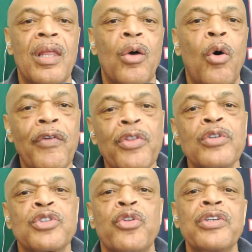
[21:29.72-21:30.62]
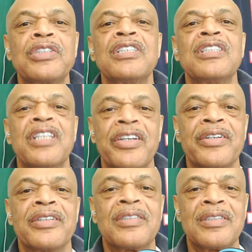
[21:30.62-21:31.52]
Over those 13
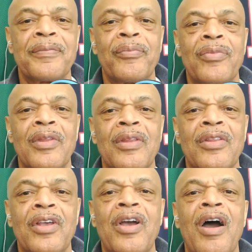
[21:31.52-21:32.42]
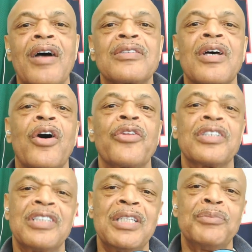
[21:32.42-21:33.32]
years, the guards on
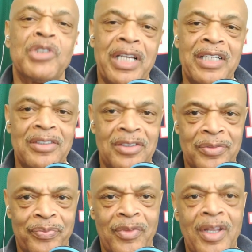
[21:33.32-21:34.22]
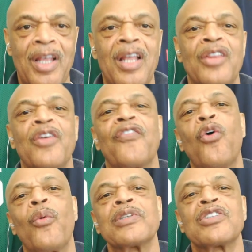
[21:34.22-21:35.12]
the team changed. The
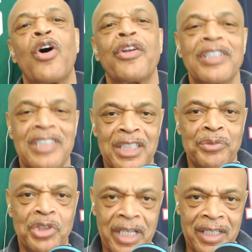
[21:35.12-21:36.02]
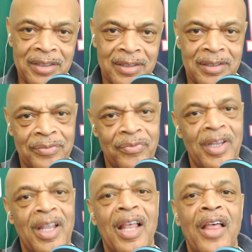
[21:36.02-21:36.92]
forwards on the team changed.
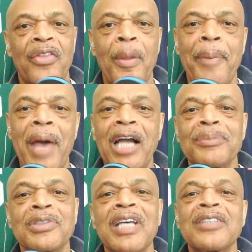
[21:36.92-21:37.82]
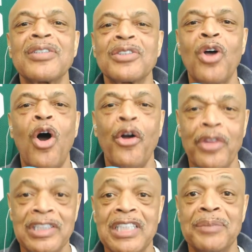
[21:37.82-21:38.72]
The backup centers on
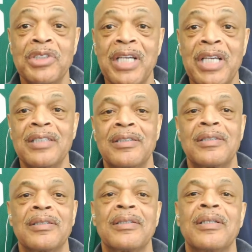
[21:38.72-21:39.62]
the team changed.